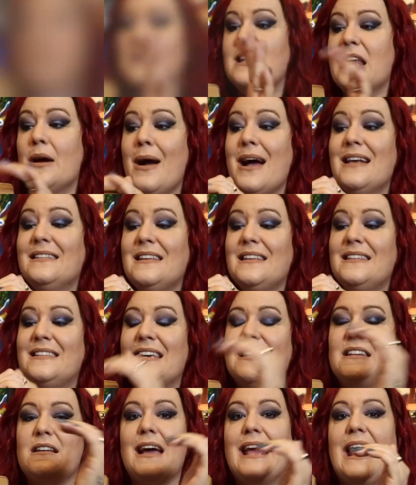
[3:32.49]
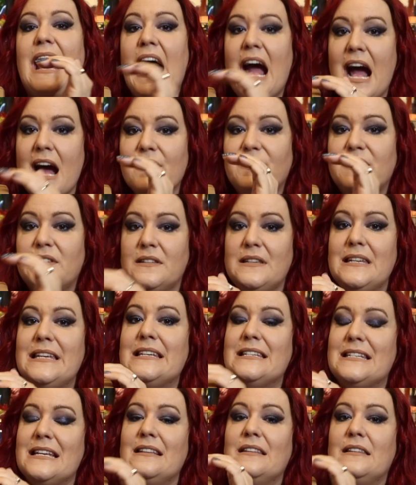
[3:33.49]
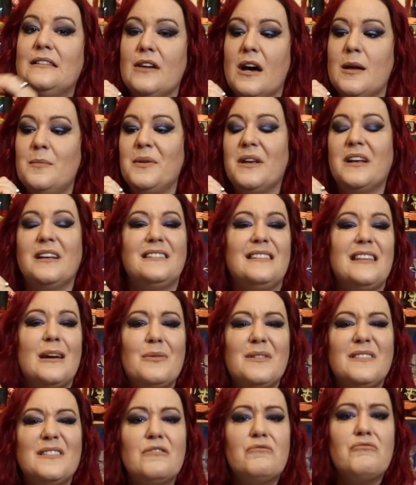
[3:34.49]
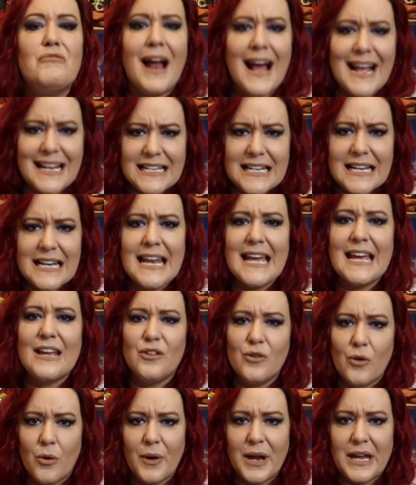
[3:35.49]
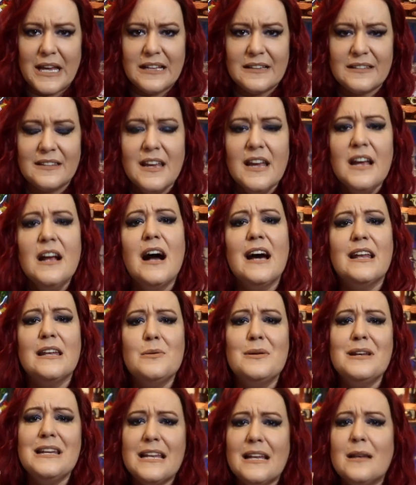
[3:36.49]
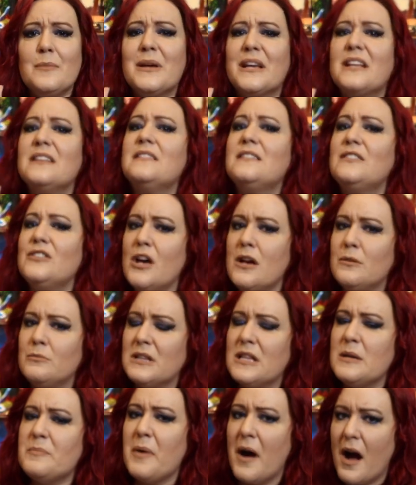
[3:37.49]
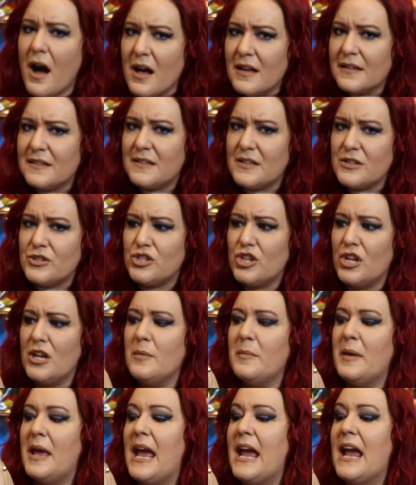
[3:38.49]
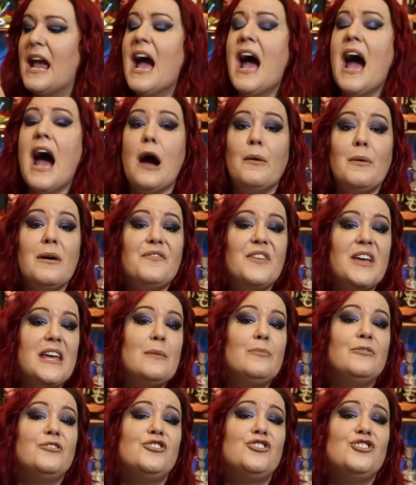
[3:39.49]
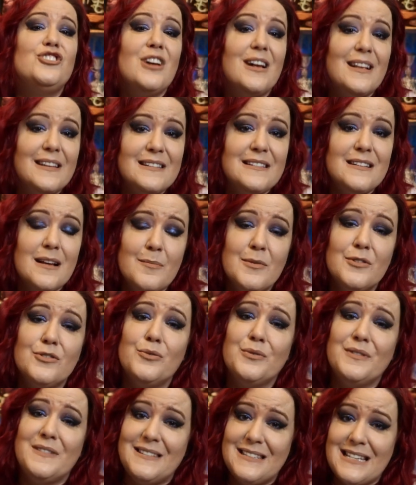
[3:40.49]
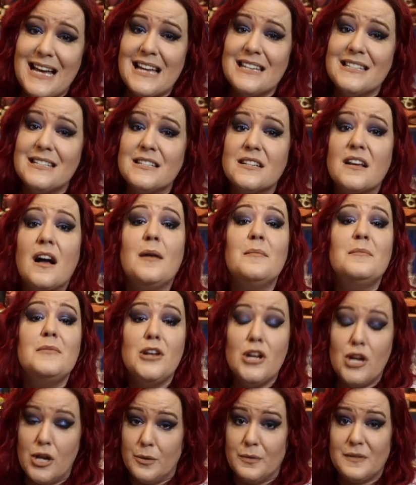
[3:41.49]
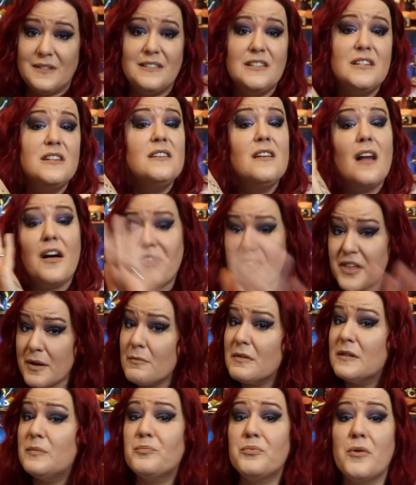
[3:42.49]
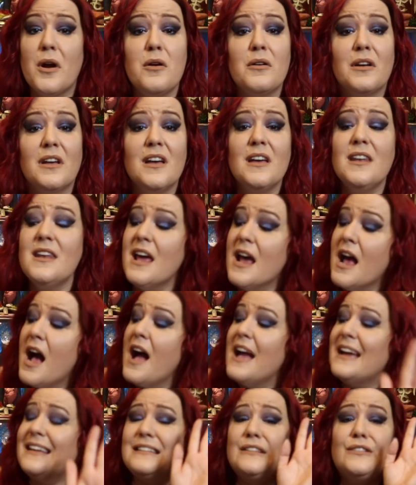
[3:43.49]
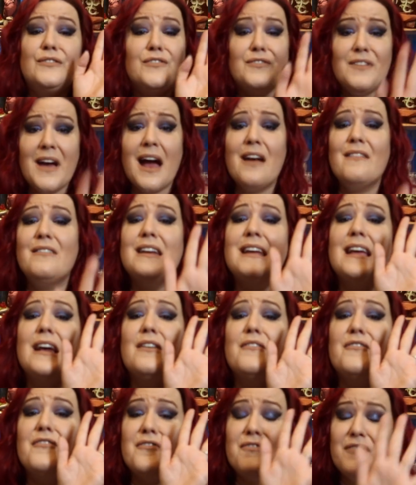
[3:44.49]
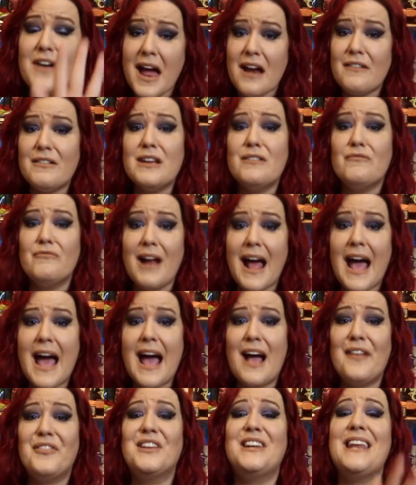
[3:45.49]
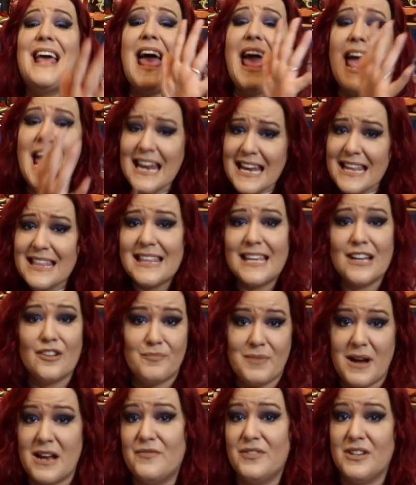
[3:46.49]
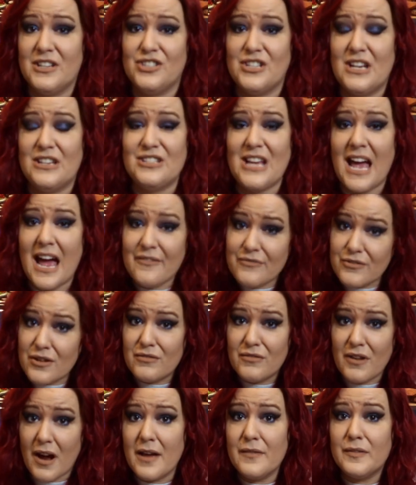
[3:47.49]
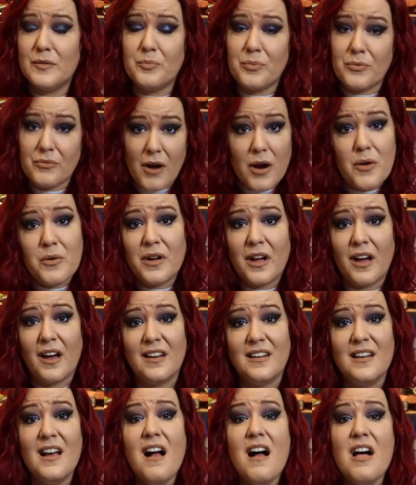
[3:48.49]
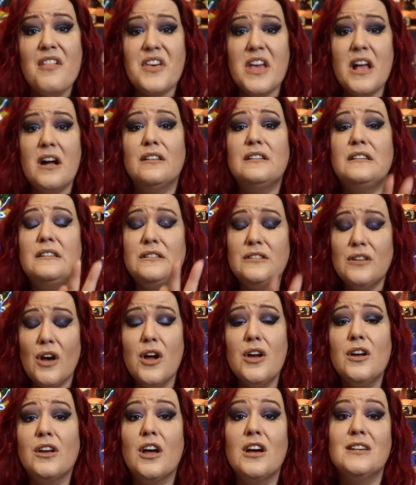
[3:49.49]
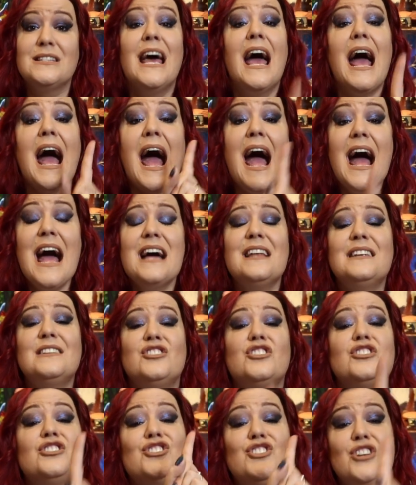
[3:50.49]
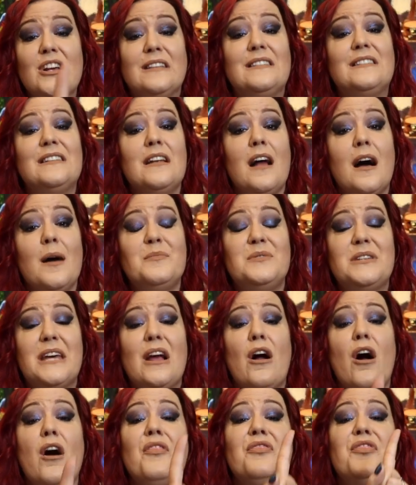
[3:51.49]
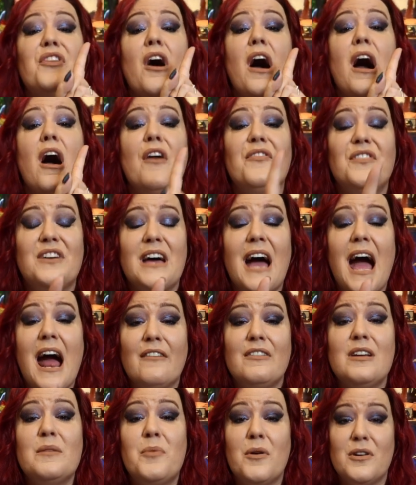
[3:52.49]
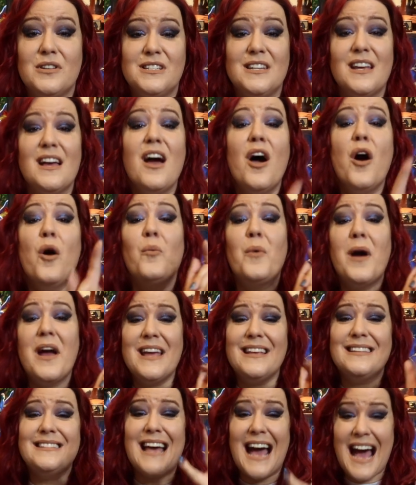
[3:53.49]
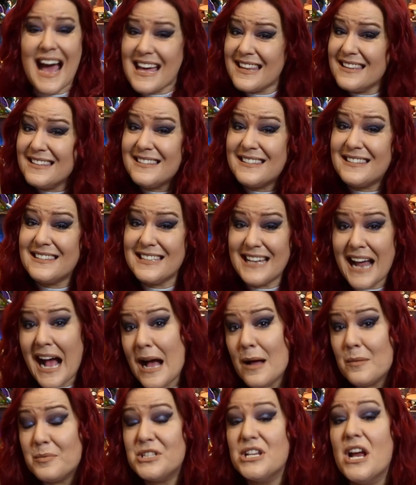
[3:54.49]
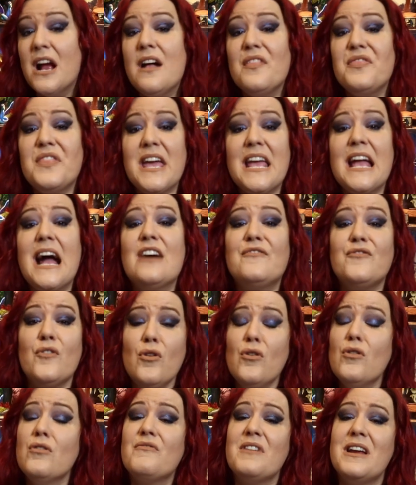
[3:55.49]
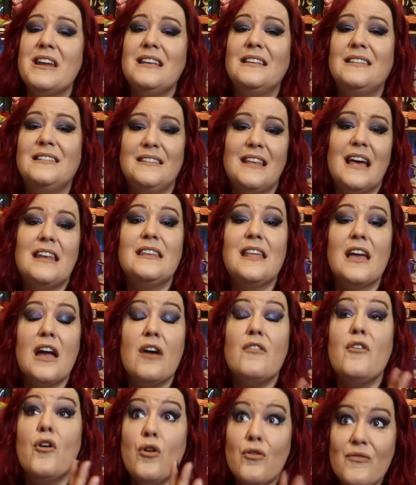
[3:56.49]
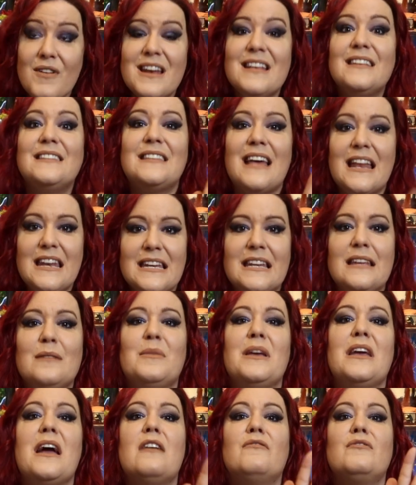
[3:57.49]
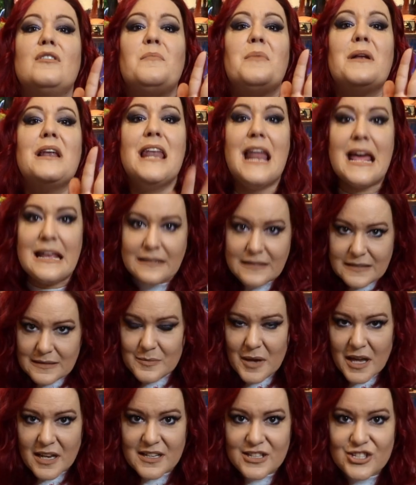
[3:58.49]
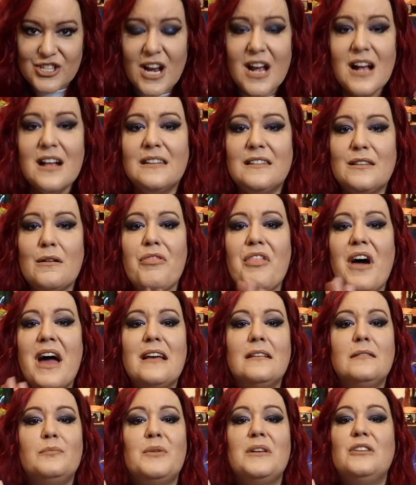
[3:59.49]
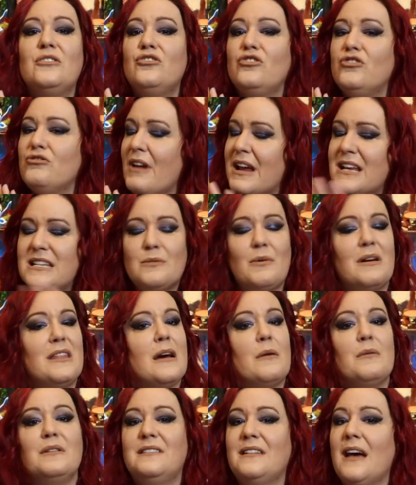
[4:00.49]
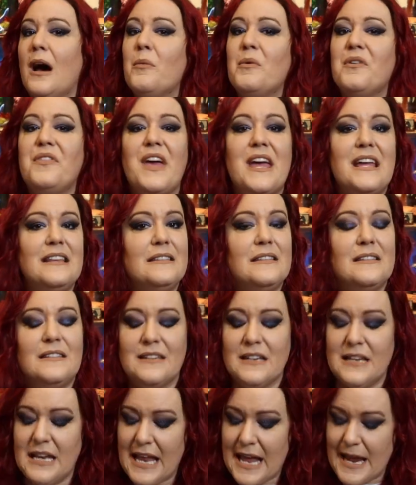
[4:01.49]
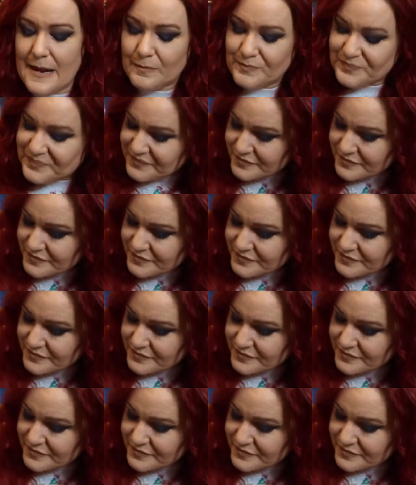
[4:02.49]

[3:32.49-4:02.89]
Now, as I said, I have sneaked inside because there was a rattling noise and I was a little bit concerned when they passed it to me. However, it was just Dumbledore's stand had come loose. Nothing was broken. It's very, very rare that anything of Bradford Exchange ever arrives broken. They are so good. And just an update on the Harry Potter where his hand snapped. They are already sending me a replacement. So that has been straight away, that was dealt with instantly.